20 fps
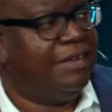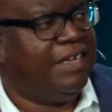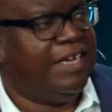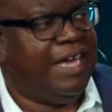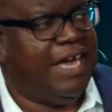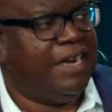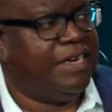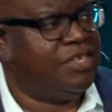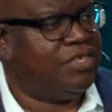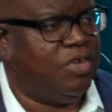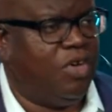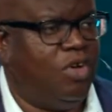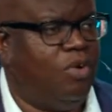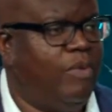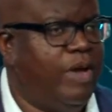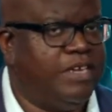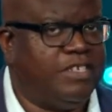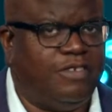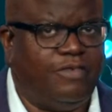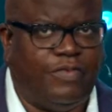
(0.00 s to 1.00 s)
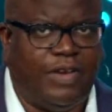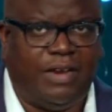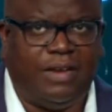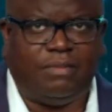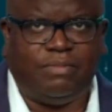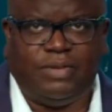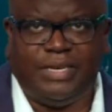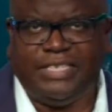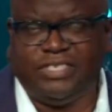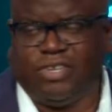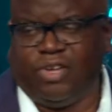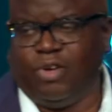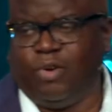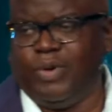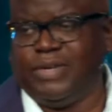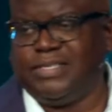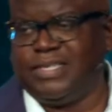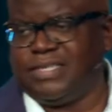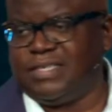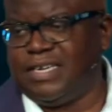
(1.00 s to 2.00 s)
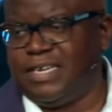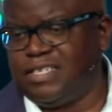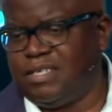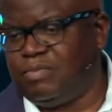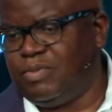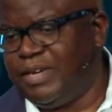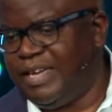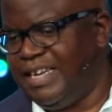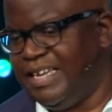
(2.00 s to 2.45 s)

God is always available. He's always accessible.